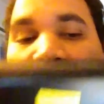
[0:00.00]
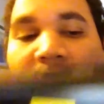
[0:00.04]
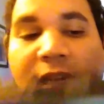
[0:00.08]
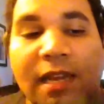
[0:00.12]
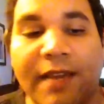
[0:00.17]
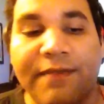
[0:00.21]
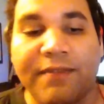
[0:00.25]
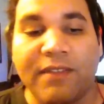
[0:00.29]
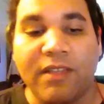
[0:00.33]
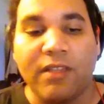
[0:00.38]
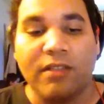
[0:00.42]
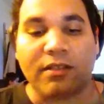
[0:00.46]
I
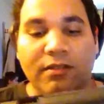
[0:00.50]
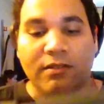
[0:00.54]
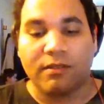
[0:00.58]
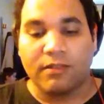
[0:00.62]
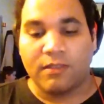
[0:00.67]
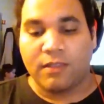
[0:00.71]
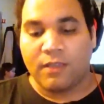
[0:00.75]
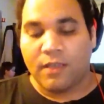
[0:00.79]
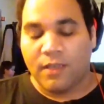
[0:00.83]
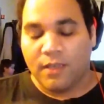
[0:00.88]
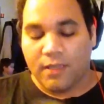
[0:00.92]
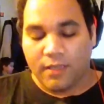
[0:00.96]
left the
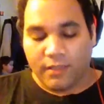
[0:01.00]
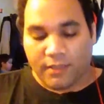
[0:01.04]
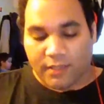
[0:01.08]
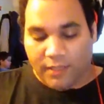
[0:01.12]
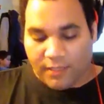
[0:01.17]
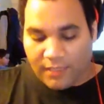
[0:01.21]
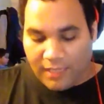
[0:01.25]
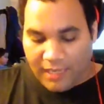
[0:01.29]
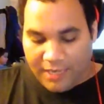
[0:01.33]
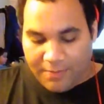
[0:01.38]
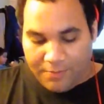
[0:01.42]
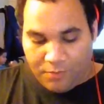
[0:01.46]

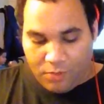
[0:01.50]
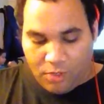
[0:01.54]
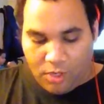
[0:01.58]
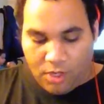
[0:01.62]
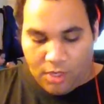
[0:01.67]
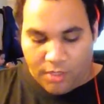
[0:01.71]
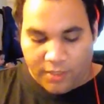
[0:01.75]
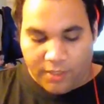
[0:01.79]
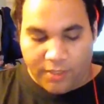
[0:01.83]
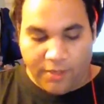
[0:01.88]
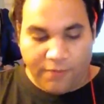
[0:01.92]
label on